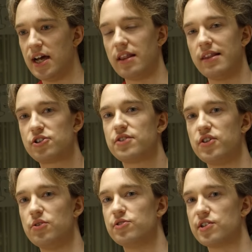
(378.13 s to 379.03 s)
a lot of
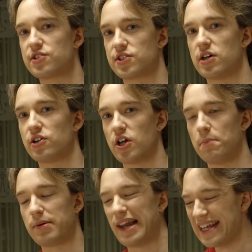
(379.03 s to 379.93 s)
users start
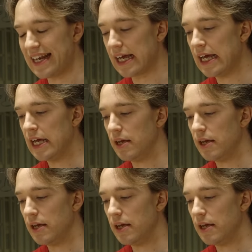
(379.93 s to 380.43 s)
complaining